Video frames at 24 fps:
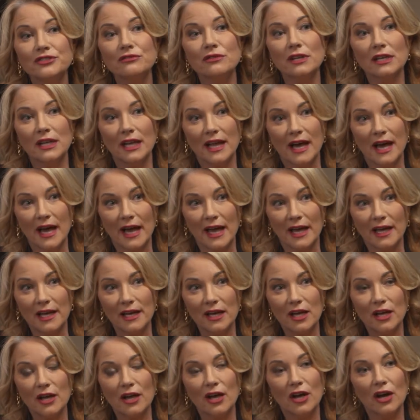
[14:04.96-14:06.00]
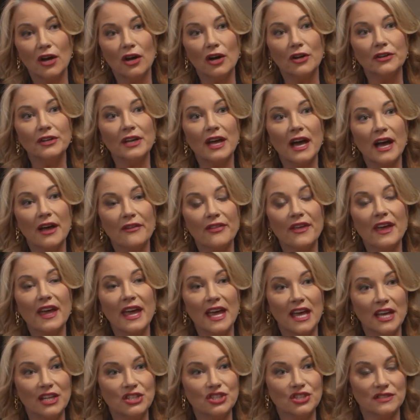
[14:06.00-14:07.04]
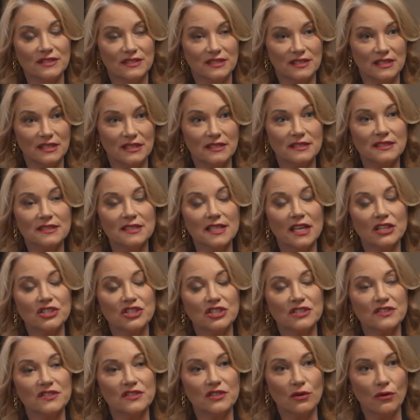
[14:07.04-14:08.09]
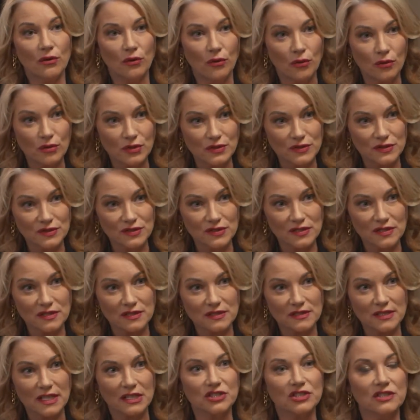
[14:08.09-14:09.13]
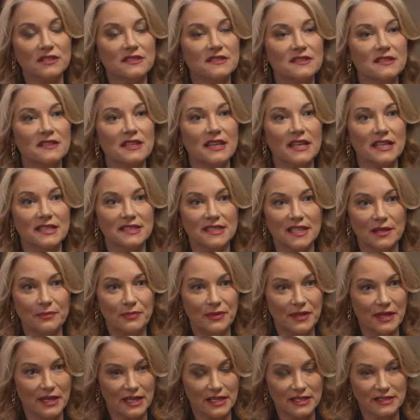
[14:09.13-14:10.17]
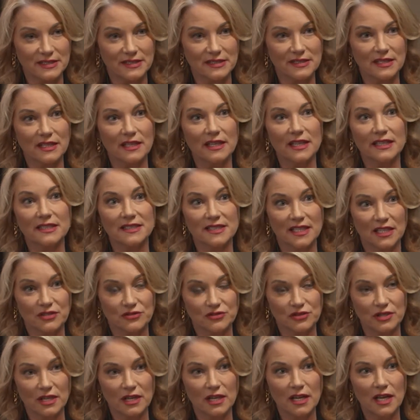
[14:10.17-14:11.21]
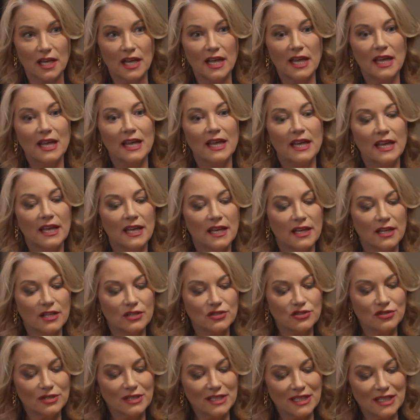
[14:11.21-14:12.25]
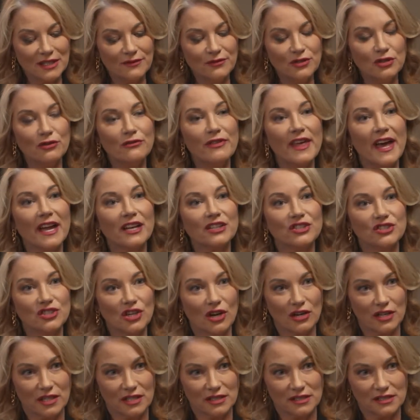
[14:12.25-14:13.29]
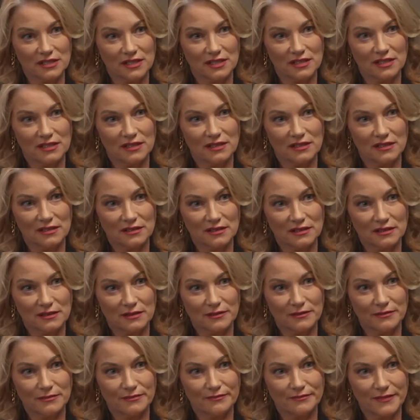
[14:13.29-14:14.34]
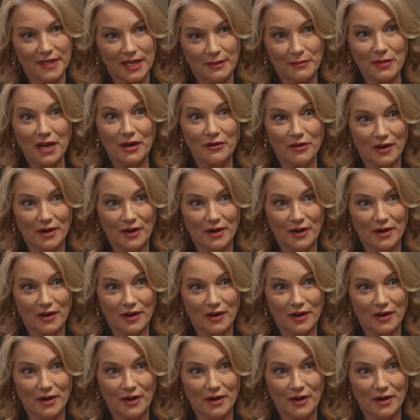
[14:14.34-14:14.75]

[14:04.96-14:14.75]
to rely on other agencies, such as the Hawks, such as the SAPS, etc., to give you that docket. Am I